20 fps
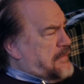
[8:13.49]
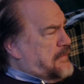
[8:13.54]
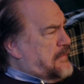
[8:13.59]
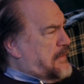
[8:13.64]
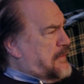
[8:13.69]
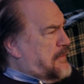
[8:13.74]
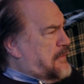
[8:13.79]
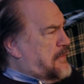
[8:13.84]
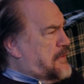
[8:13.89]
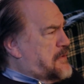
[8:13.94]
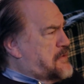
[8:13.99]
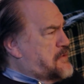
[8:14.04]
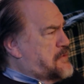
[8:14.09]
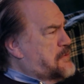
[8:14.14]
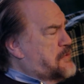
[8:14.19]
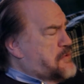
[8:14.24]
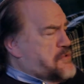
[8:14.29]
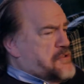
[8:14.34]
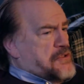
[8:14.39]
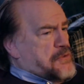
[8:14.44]
The
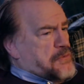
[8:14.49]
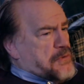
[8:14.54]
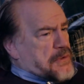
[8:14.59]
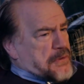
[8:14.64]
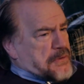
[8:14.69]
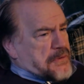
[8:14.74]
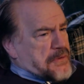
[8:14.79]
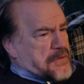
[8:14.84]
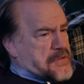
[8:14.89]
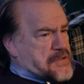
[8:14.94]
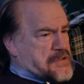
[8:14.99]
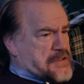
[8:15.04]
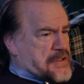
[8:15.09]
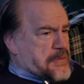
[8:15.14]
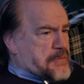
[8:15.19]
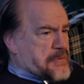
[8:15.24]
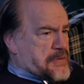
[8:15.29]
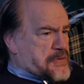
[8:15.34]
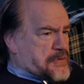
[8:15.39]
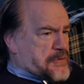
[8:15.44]
News of the World and the
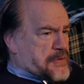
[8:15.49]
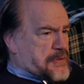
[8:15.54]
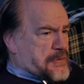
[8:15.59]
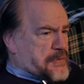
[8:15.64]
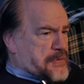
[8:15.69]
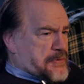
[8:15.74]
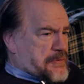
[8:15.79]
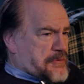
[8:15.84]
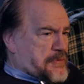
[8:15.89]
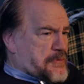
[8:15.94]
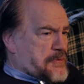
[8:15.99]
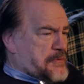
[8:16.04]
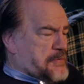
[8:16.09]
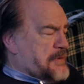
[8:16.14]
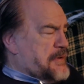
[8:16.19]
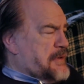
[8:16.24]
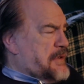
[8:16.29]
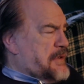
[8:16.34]
Sunday Pictorial were two,